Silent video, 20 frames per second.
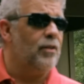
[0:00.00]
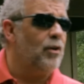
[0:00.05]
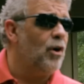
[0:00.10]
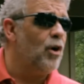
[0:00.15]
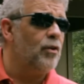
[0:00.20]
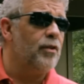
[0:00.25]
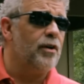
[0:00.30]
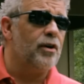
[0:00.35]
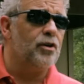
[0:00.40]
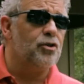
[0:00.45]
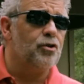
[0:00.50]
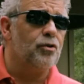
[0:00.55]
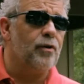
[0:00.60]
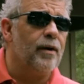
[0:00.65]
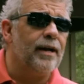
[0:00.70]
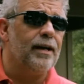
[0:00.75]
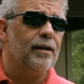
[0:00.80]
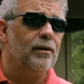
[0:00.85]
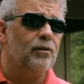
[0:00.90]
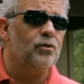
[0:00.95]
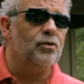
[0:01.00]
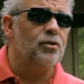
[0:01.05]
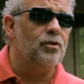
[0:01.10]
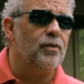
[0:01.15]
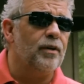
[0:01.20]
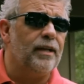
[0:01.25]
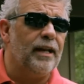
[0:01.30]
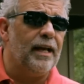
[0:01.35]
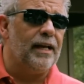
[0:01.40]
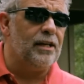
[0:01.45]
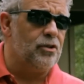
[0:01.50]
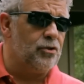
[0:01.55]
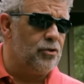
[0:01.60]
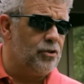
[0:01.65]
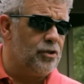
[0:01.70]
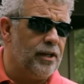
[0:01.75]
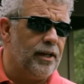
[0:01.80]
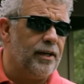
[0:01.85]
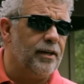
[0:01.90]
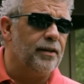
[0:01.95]
Are there trails or a nature
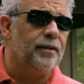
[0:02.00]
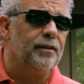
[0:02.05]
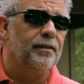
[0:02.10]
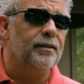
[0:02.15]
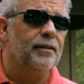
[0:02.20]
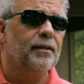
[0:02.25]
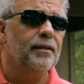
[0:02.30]
center?